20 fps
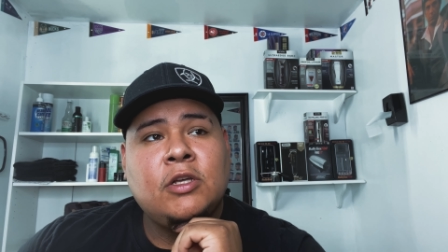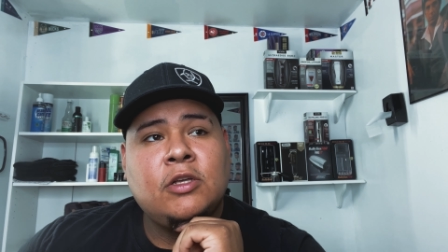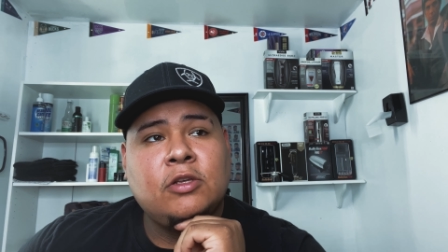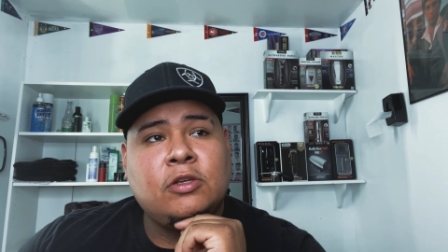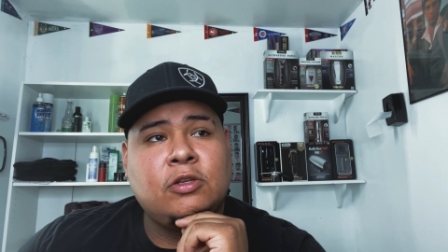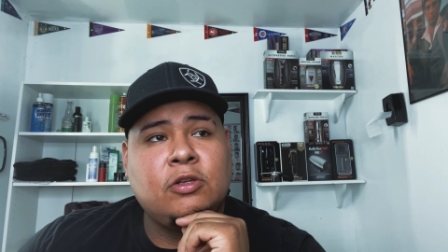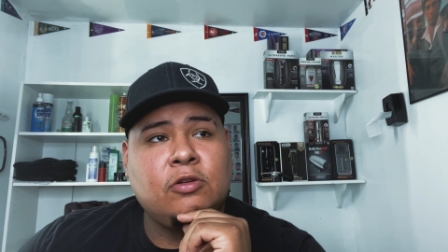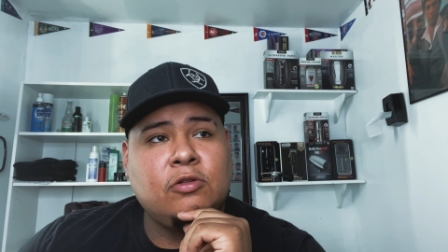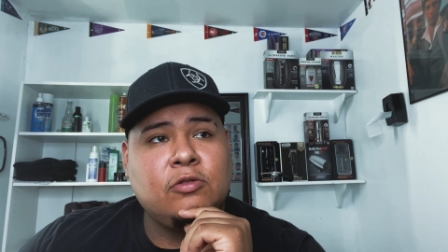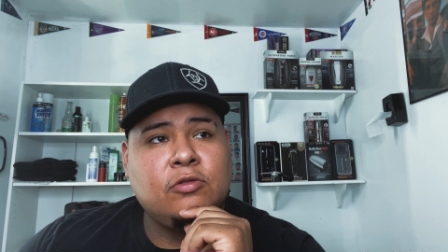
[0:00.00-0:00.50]

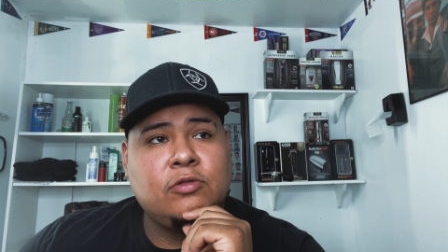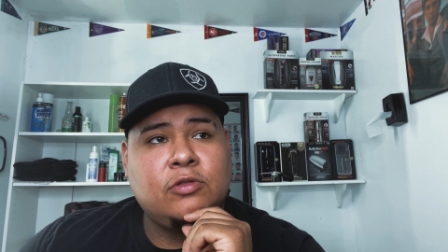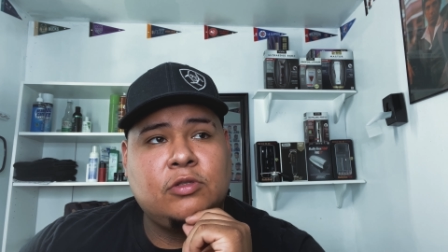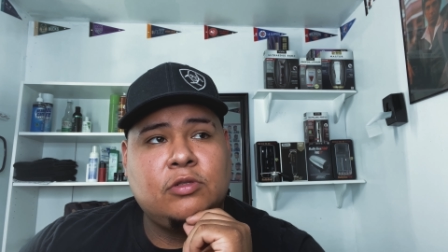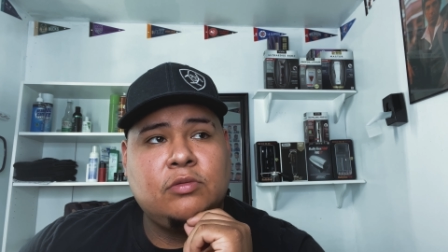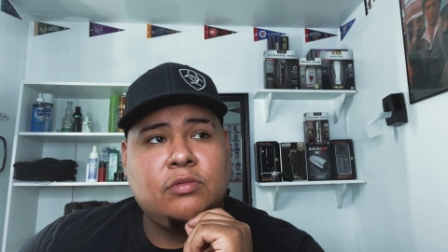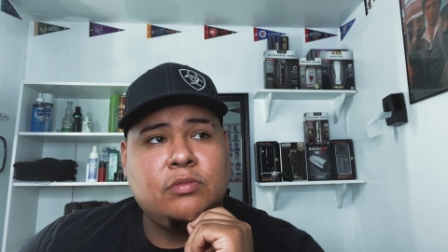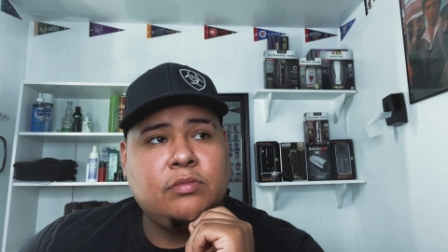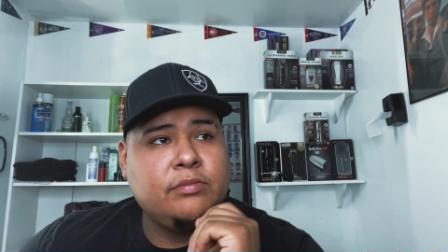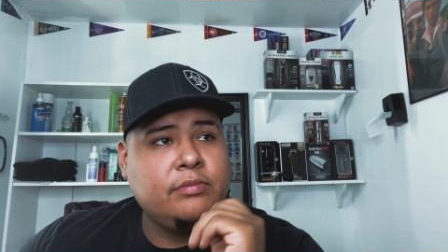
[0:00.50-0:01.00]
You know,
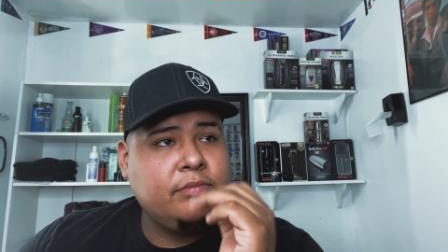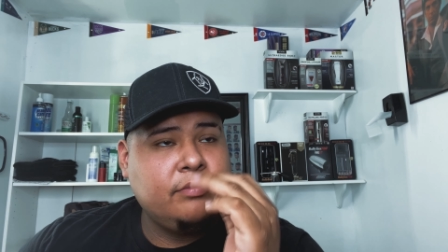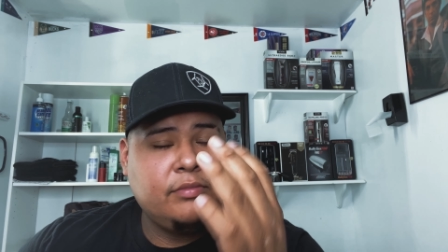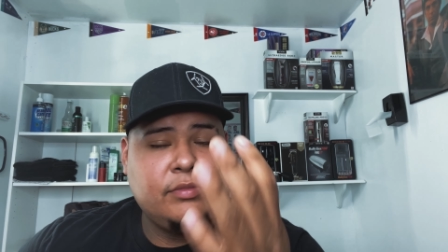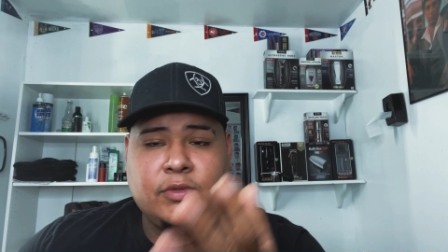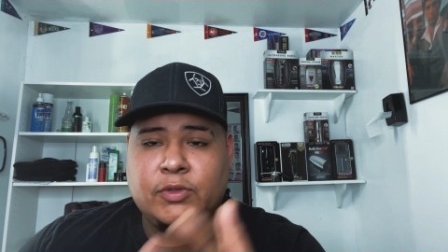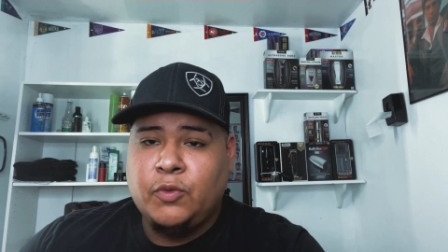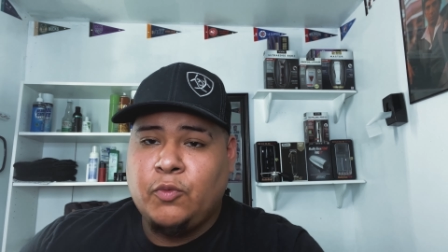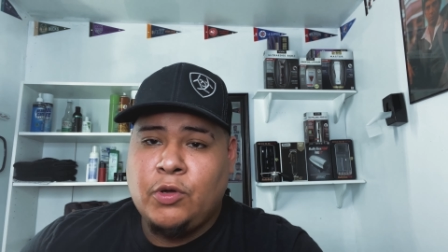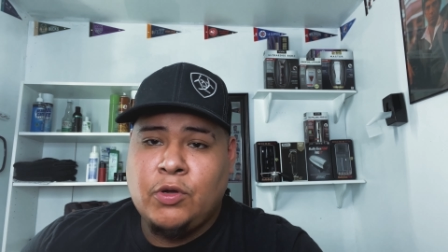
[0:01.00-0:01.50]

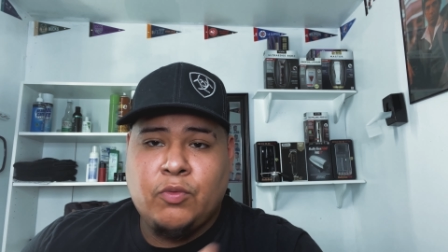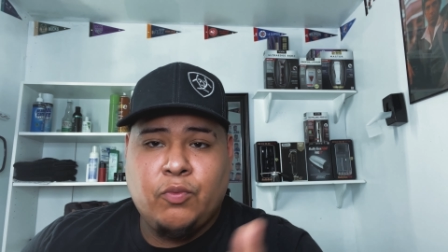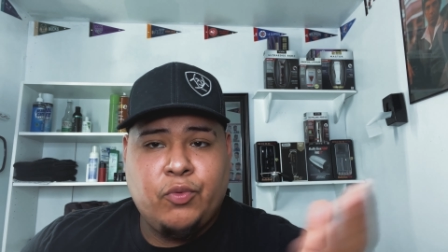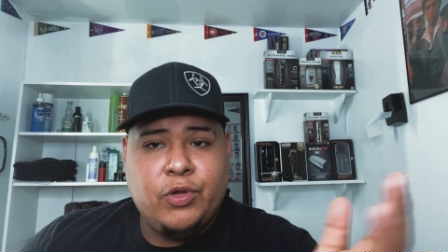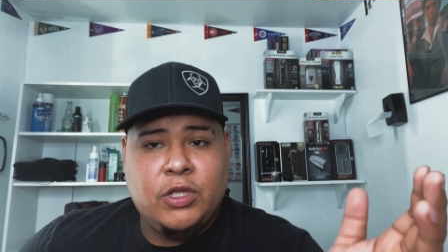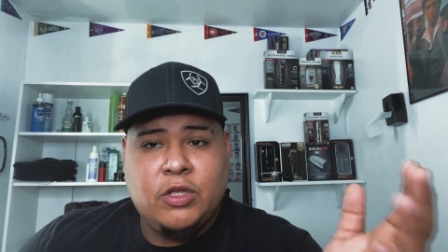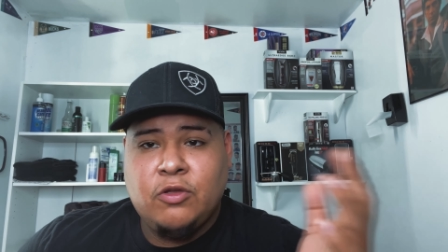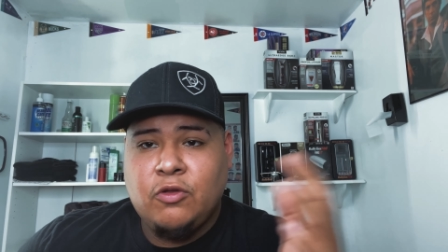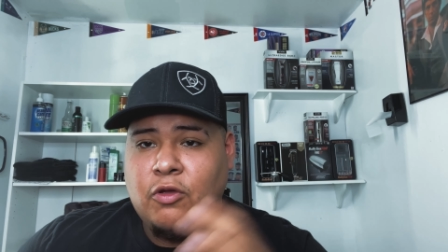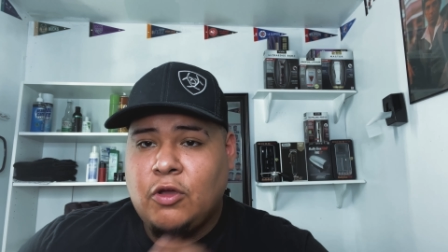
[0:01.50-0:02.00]
one
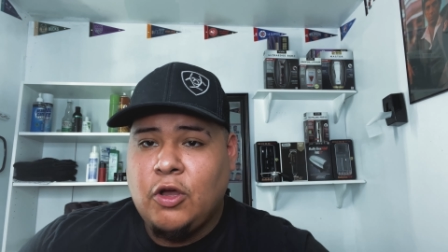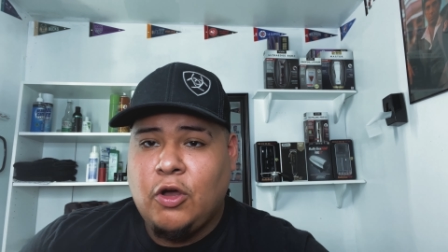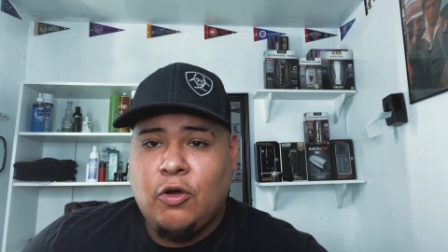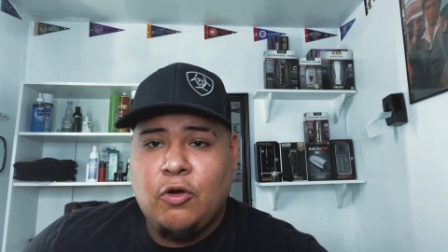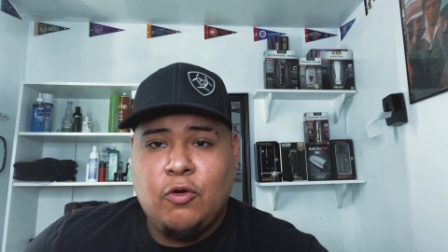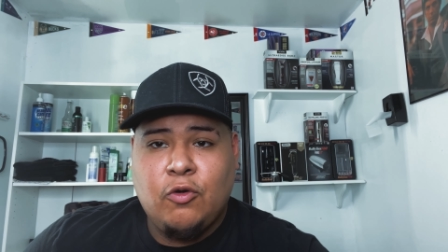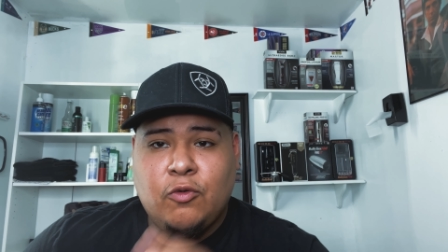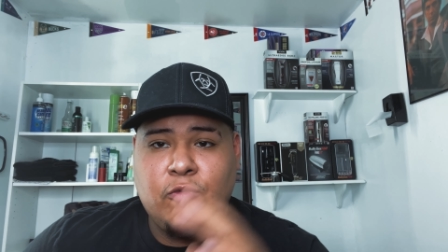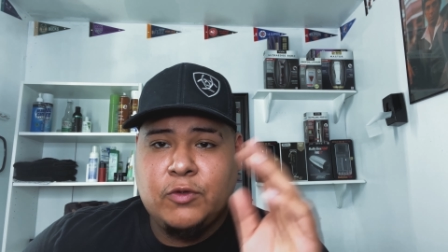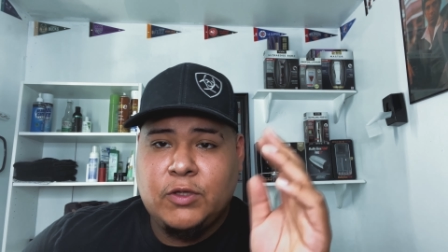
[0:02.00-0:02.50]
week you
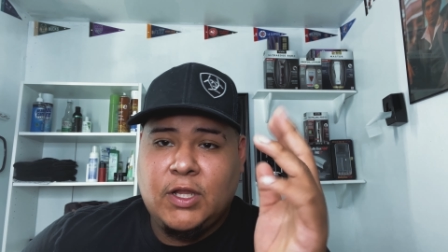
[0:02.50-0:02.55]
go,